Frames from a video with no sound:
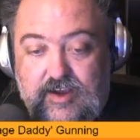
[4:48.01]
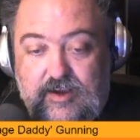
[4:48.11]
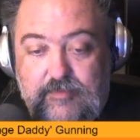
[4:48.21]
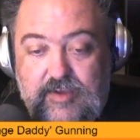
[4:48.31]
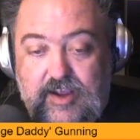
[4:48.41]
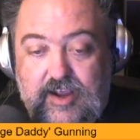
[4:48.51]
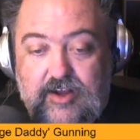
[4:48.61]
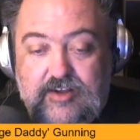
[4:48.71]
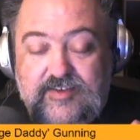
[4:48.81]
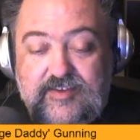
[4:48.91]
On
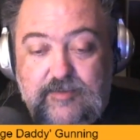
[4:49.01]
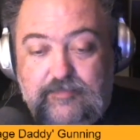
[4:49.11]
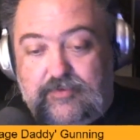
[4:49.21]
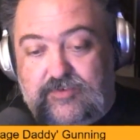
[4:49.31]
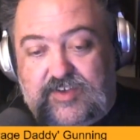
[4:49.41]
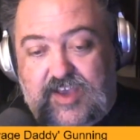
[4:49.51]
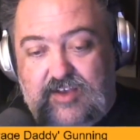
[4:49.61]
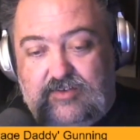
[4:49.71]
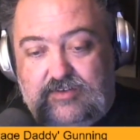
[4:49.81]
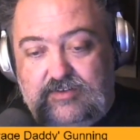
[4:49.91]
a simpler
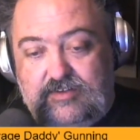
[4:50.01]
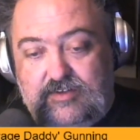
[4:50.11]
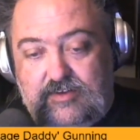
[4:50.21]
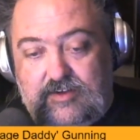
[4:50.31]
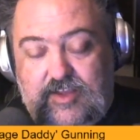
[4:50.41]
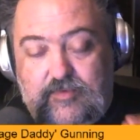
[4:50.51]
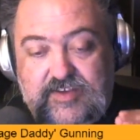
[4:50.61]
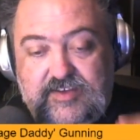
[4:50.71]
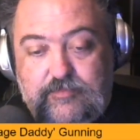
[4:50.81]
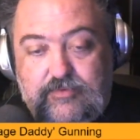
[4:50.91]
scale, on an even
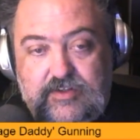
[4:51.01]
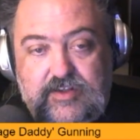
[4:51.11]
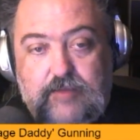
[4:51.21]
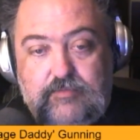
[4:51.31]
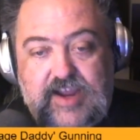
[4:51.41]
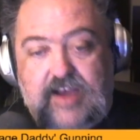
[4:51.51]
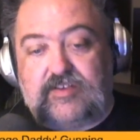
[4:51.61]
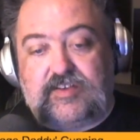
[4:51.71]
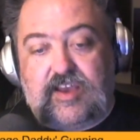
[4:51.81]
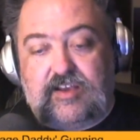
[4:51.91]
simpler dumbed down
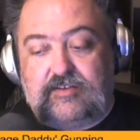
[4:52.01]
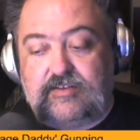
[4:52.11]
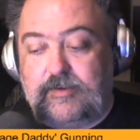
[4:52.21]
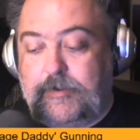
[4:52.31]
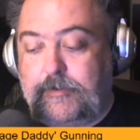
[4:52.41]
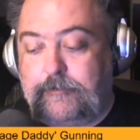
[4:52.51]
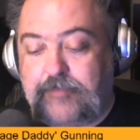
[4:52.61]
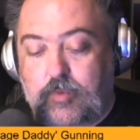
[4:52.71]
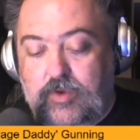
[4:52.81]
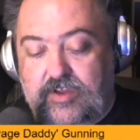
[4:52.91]
scale,
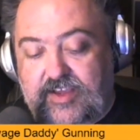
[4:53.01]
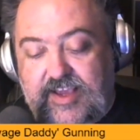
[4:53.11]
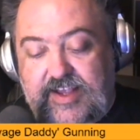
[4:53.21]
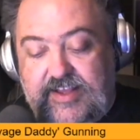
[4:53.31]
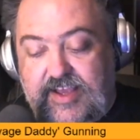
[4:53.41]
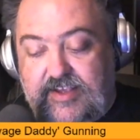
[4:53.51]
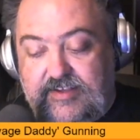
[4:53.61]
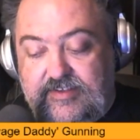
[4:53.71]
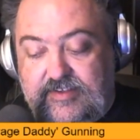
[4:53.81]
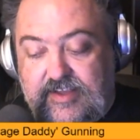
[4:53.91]
one of the key
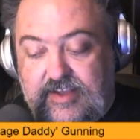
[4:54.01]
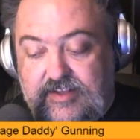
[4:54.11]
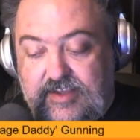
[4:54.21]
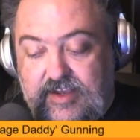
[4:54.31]
things that